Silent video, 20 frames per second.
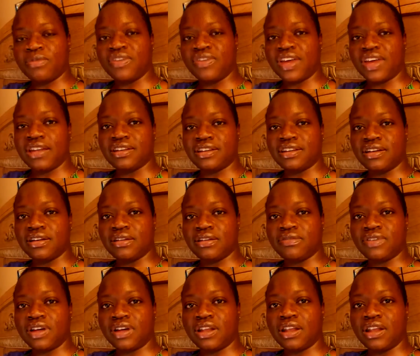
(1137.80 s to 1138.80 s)
a fan
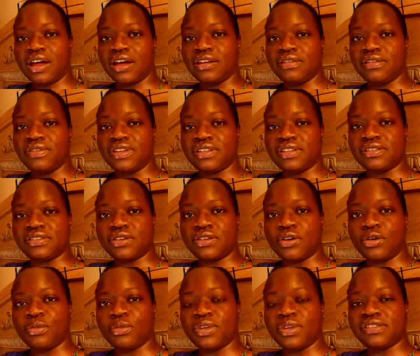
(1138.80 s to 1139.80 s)
of a lot of his
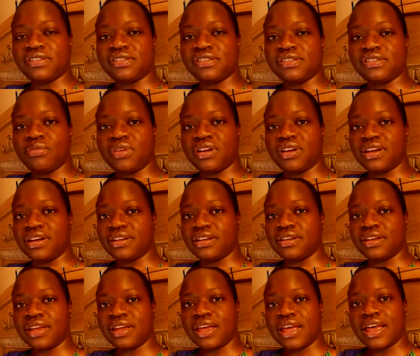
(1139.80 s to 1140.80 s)
sermons,
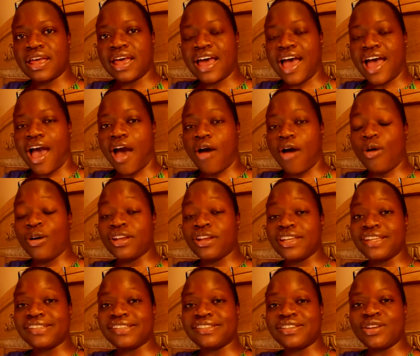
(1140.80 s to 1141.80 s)
but on
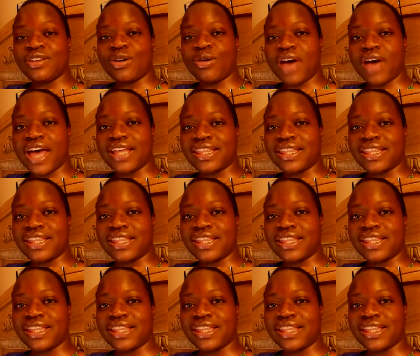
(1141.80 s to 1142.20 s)
this note, I